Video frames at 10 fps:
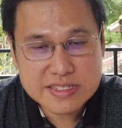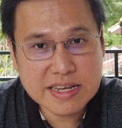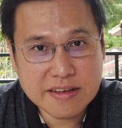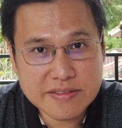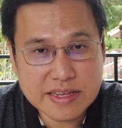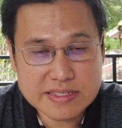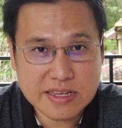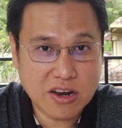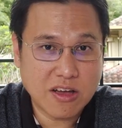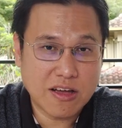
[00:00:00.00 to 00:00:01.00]
there's
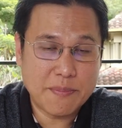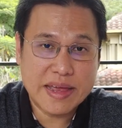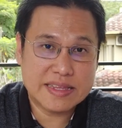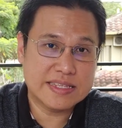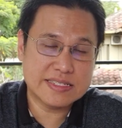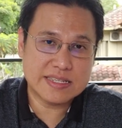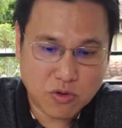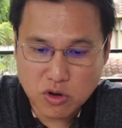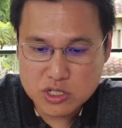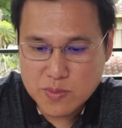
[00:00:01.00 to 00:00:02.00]
a lot of amenities
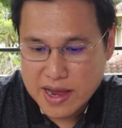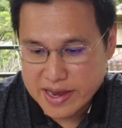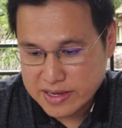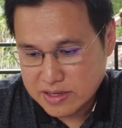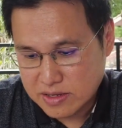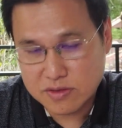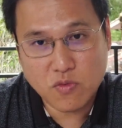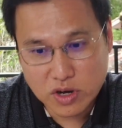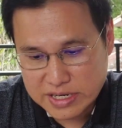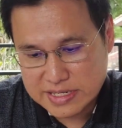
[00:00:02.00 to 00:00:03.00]
close by in
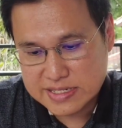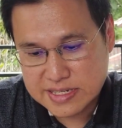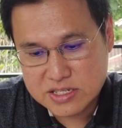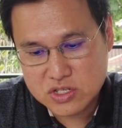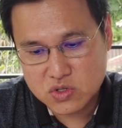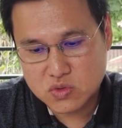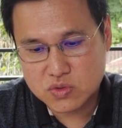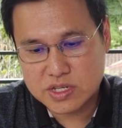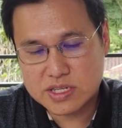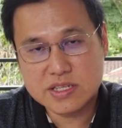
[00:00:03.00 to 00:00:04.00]
walking distance to
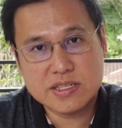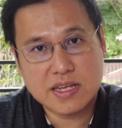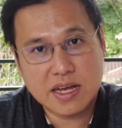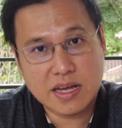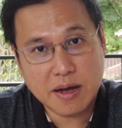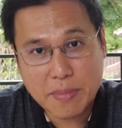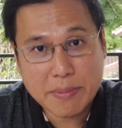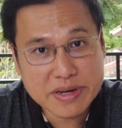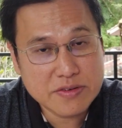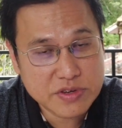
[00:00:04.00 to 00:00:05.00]
this
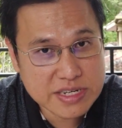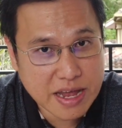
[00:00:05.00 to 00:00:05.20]
apartment which I